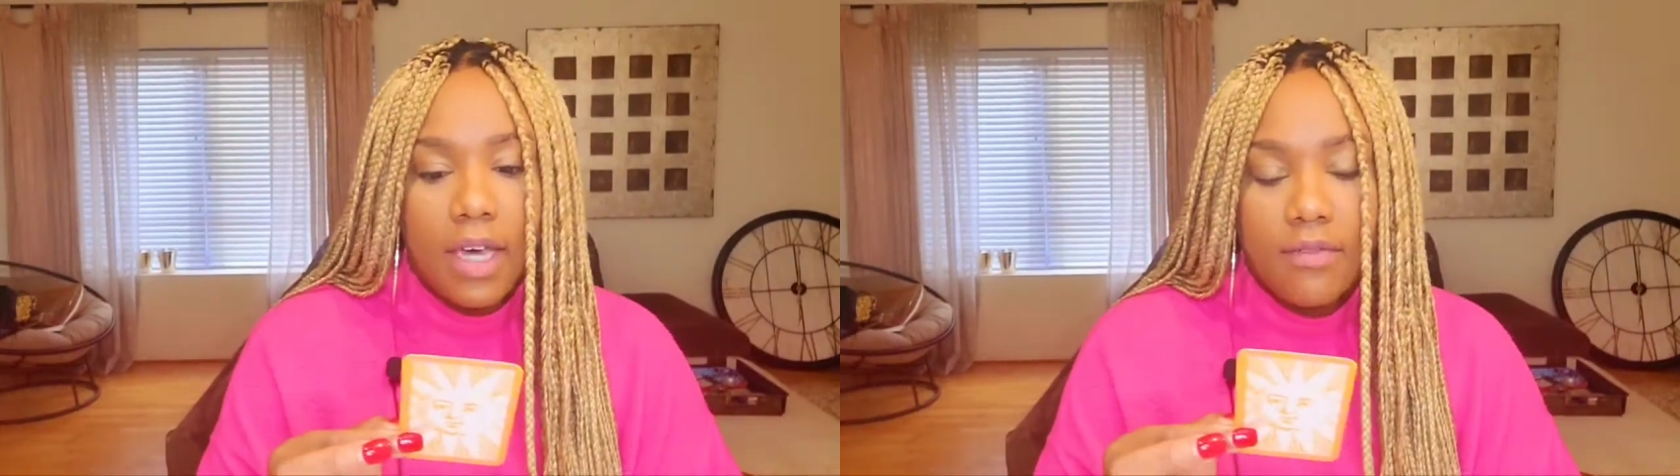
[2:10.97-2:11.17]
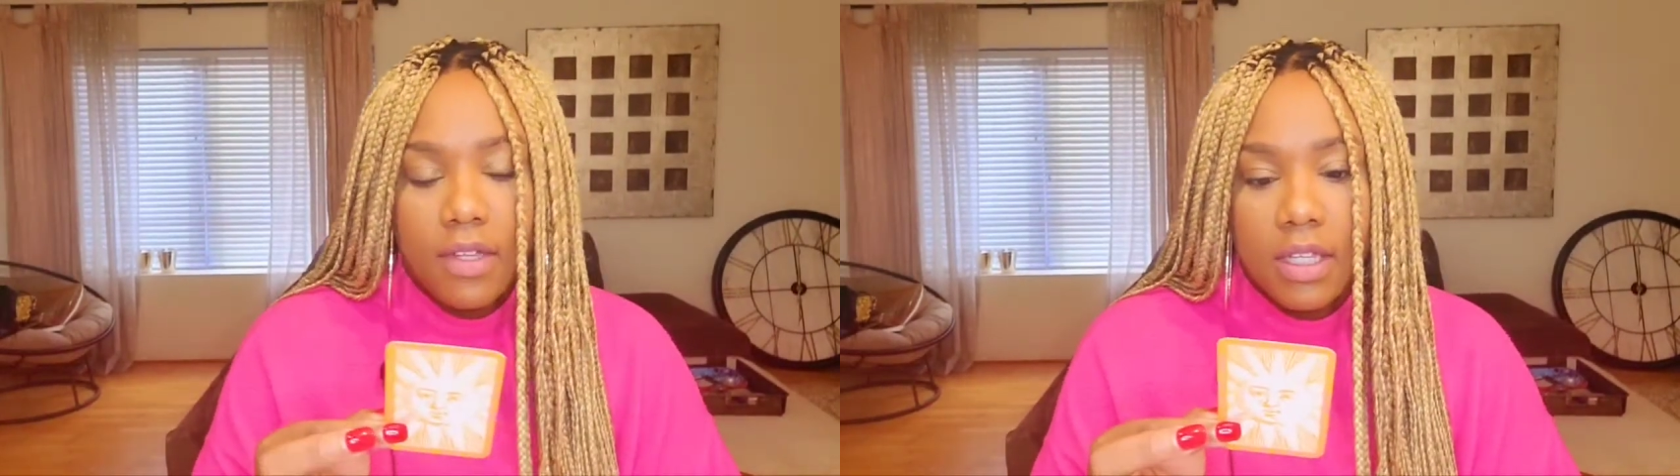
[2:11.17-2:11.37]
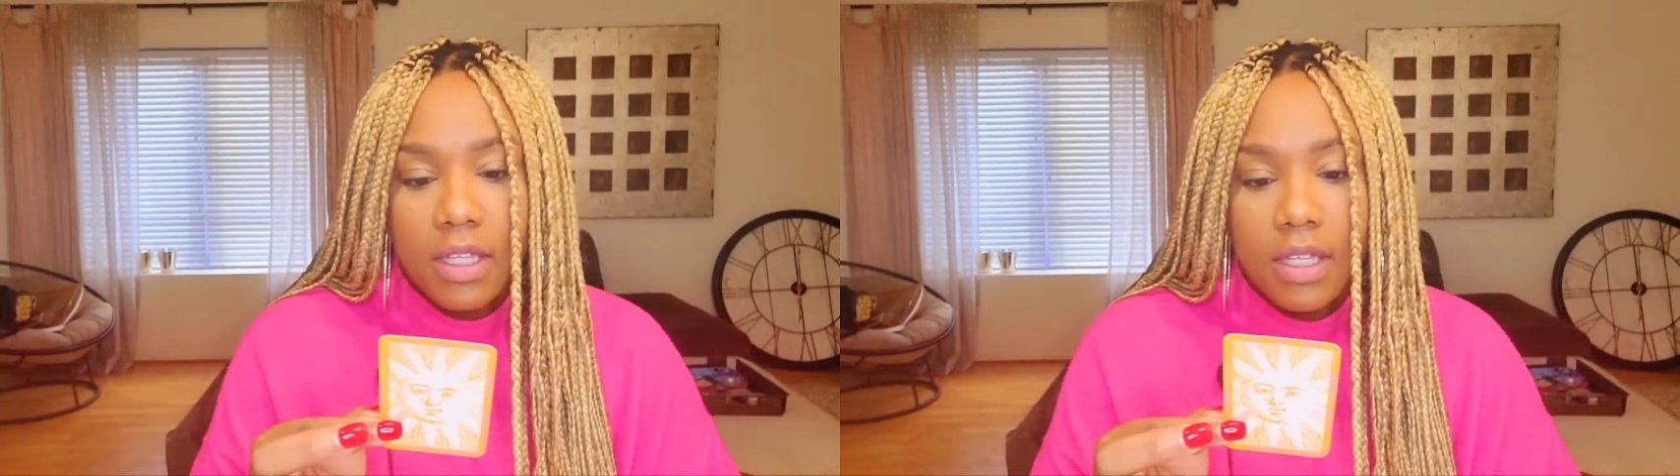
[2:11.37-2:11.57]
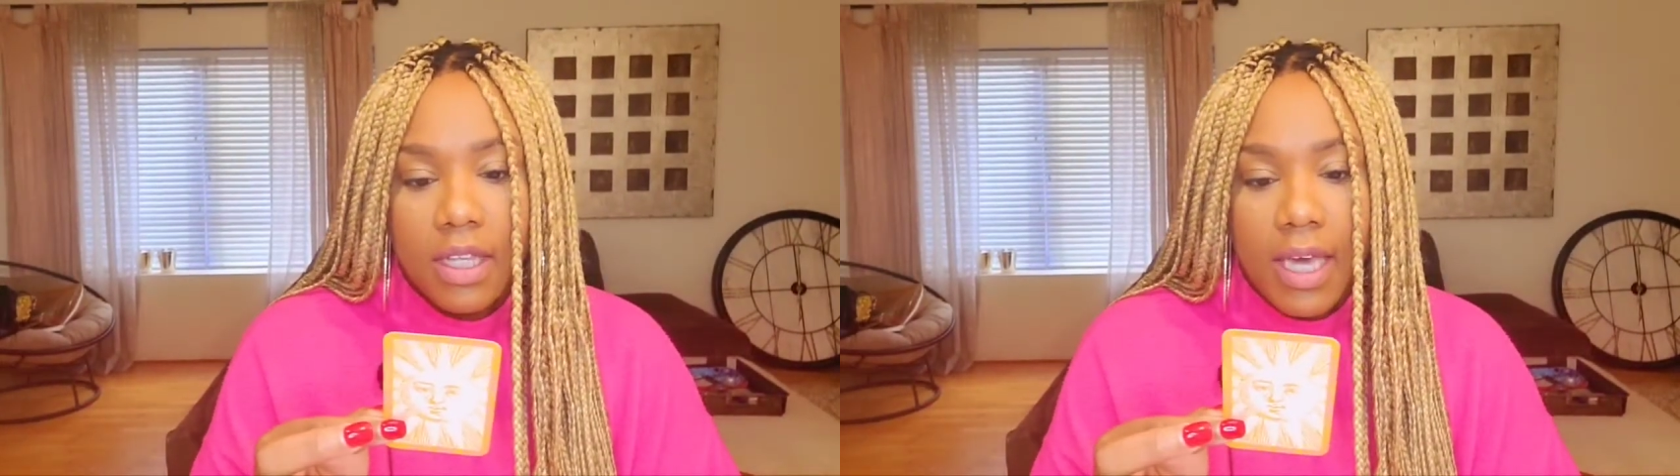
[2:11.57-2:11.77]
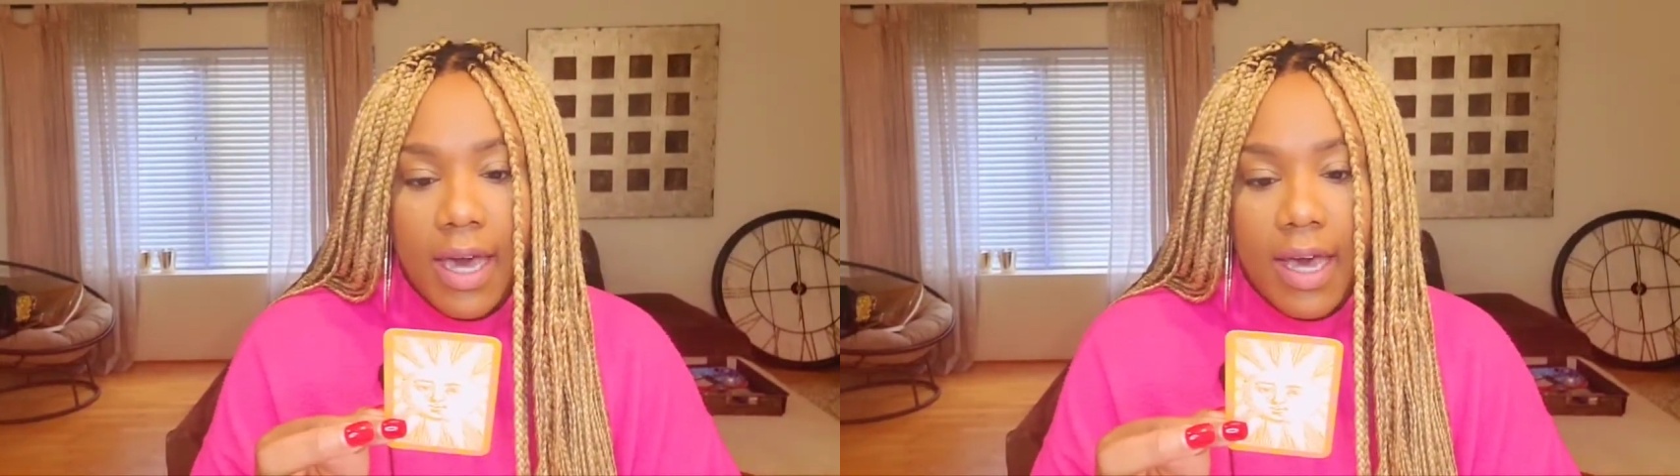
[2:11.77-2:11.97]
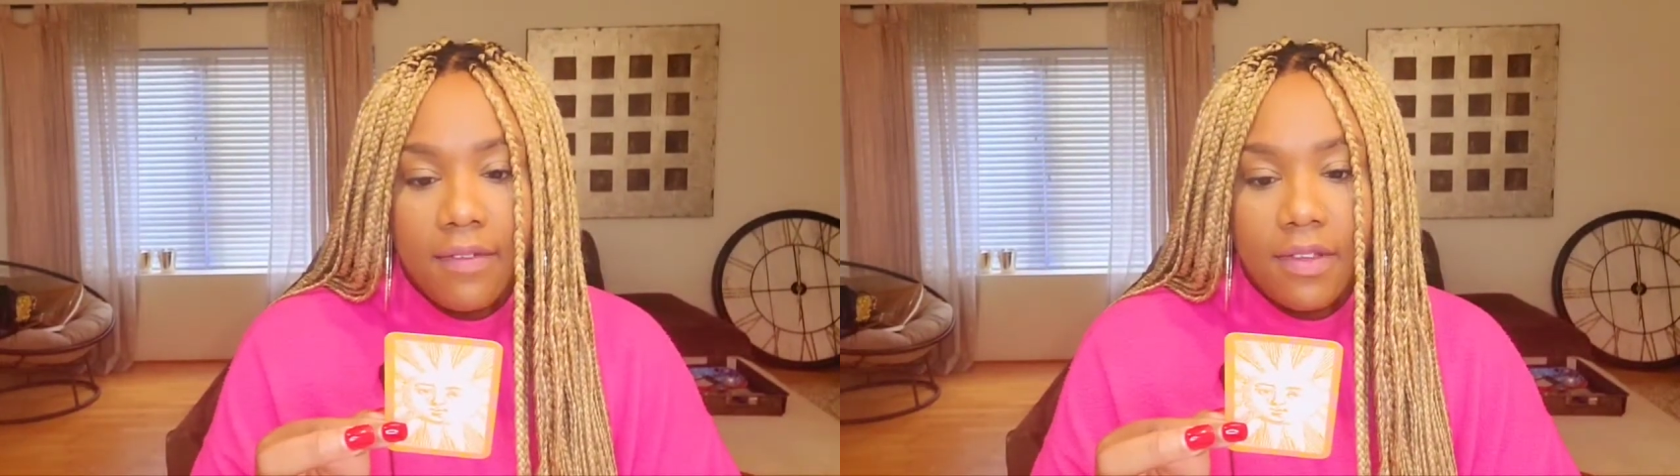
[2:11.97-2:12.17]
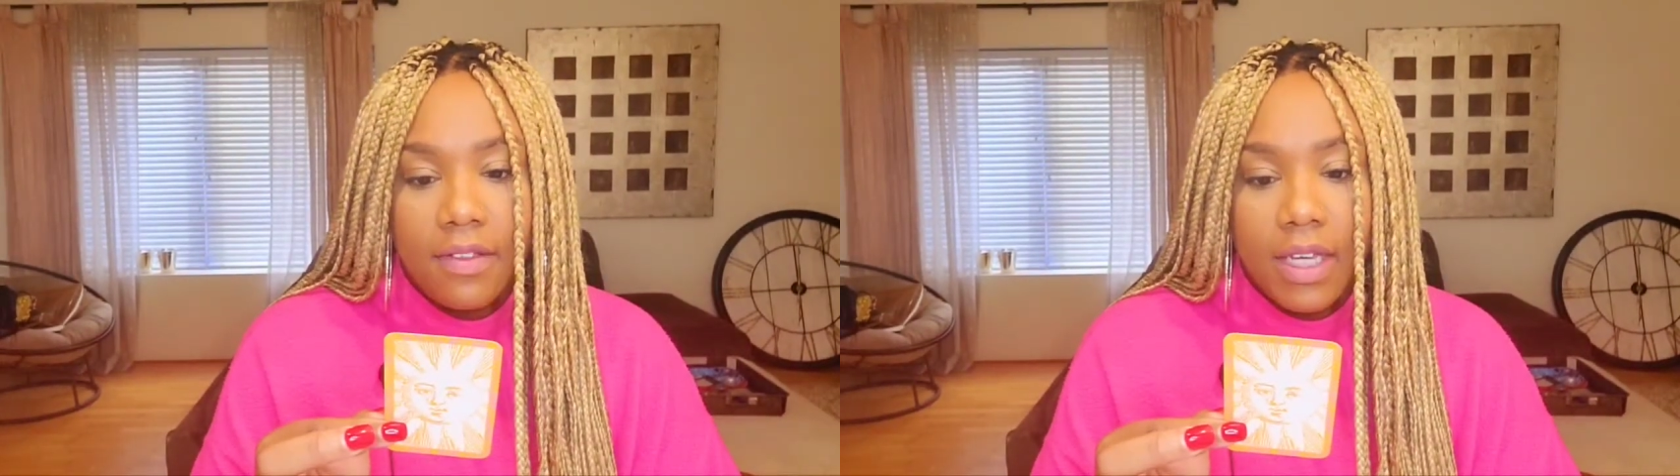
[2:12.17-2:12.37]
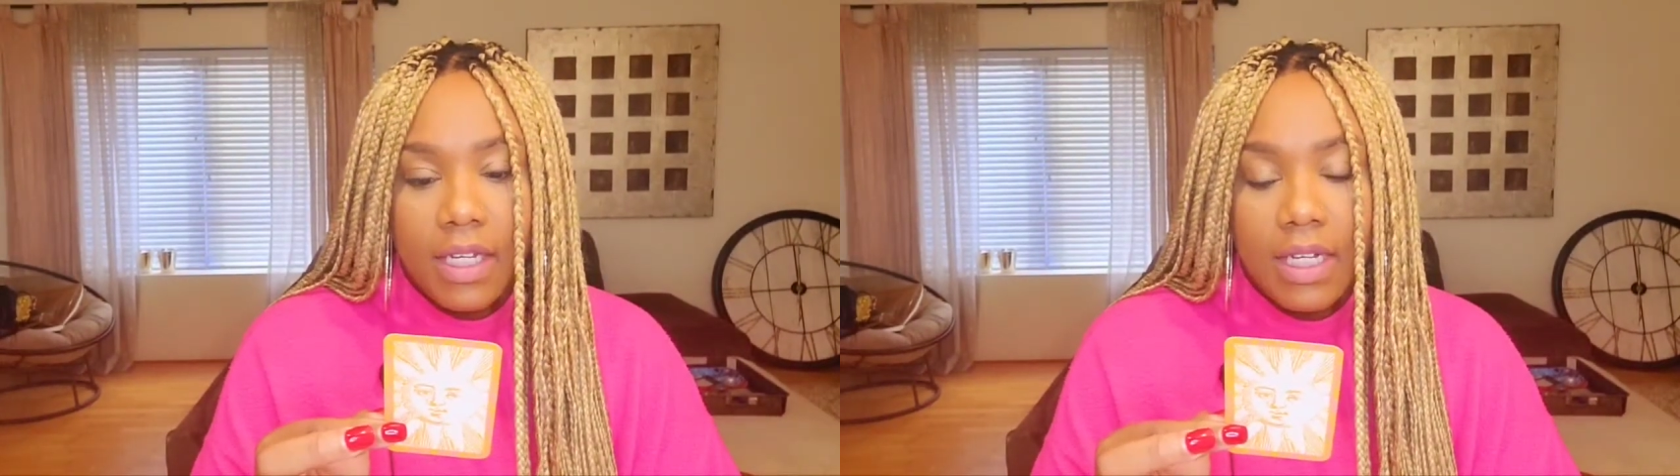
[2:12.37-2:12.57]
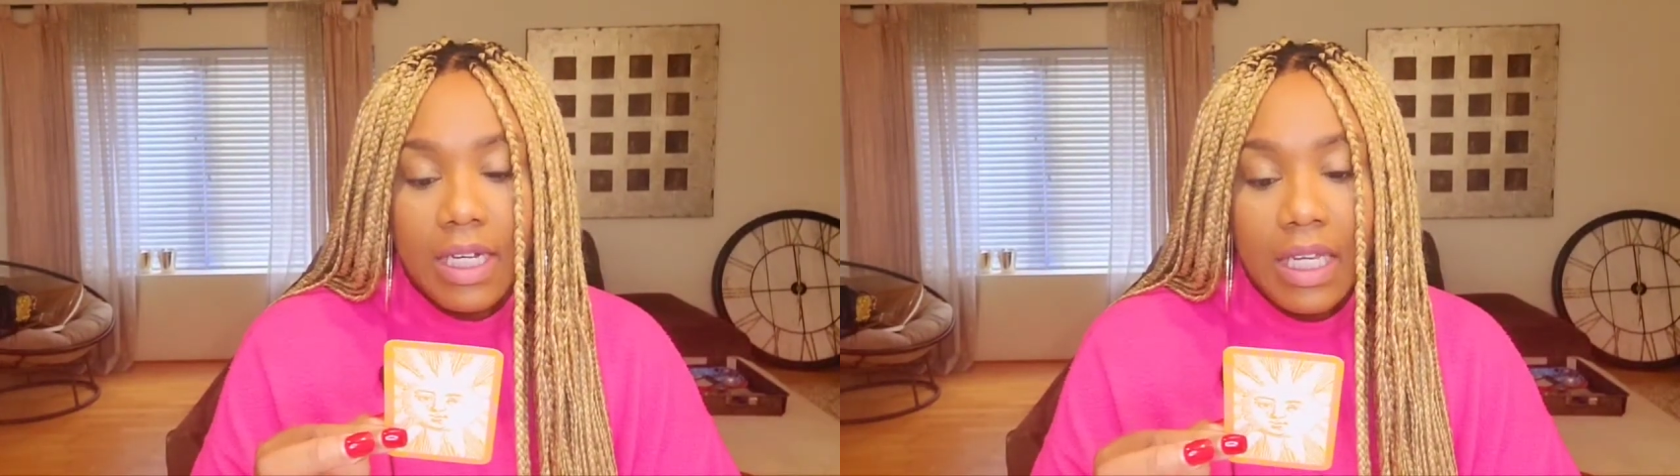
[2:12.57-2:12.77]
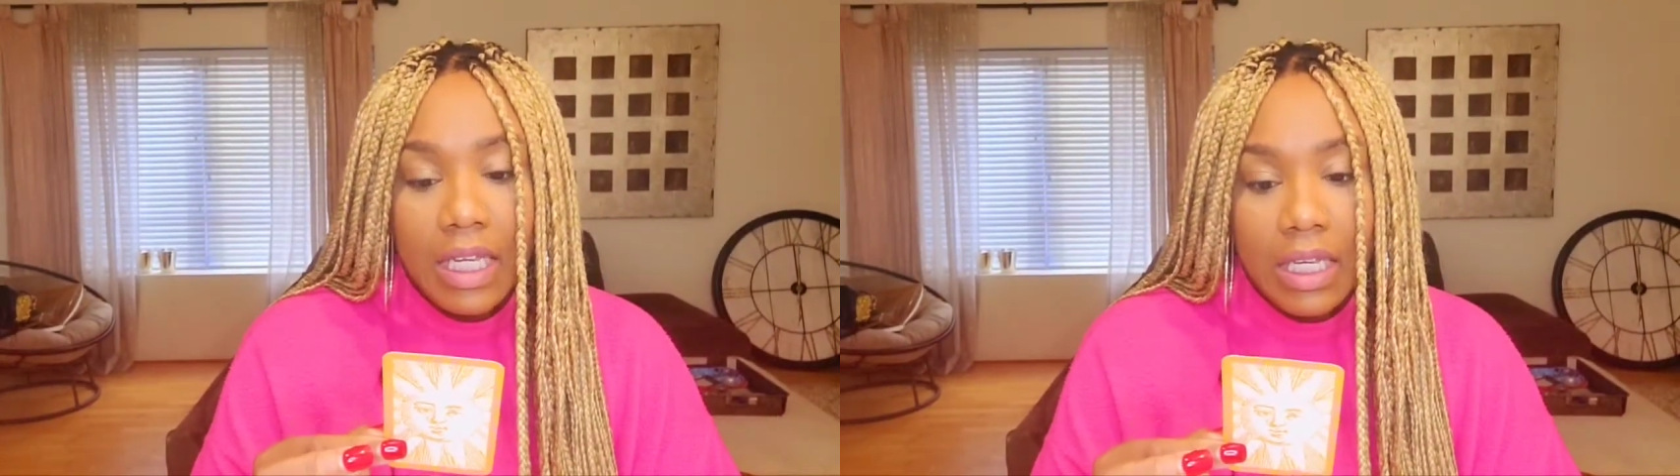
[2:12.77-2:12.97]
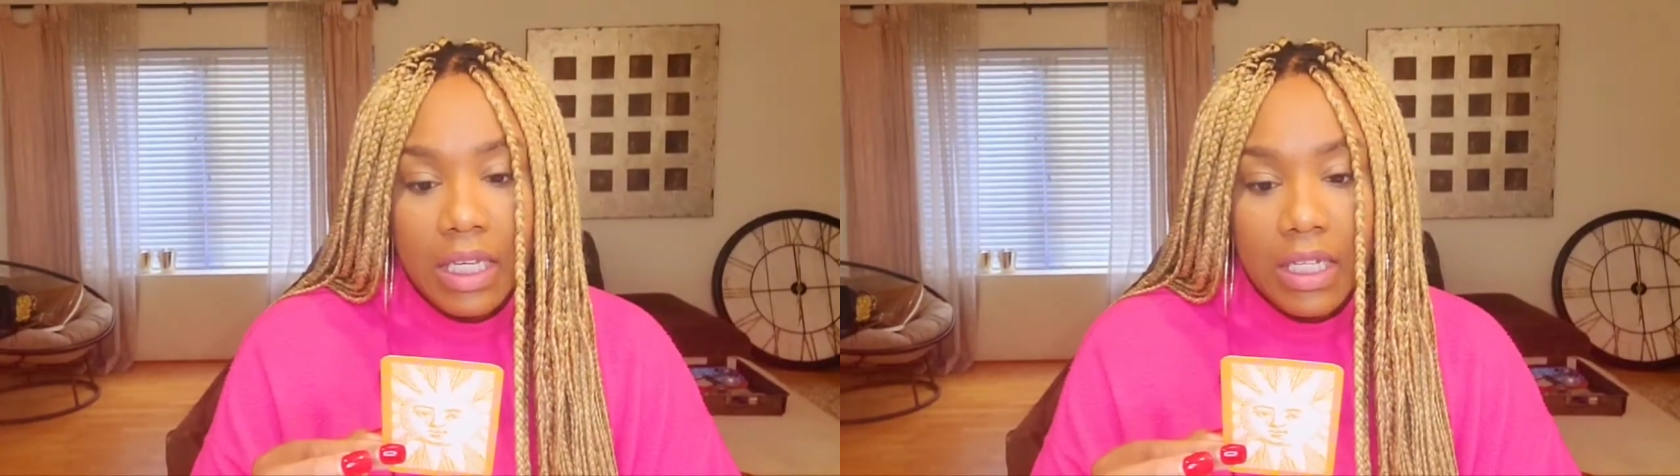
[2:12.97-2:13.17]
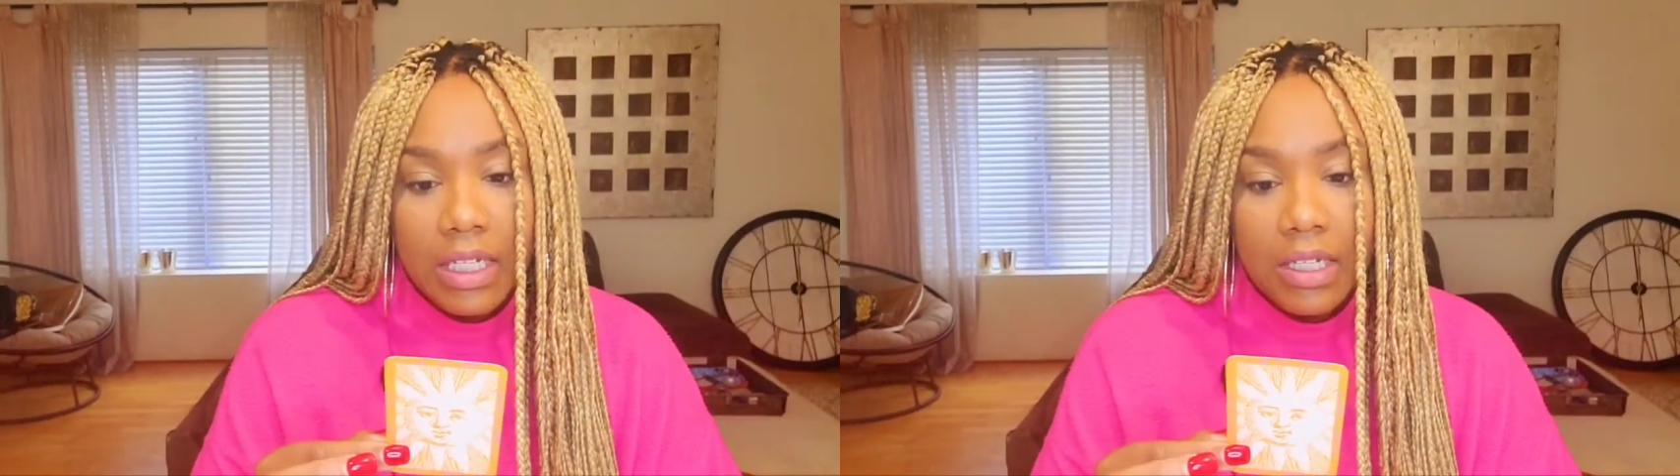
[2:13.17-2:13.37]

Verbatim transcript: everything that they have that they need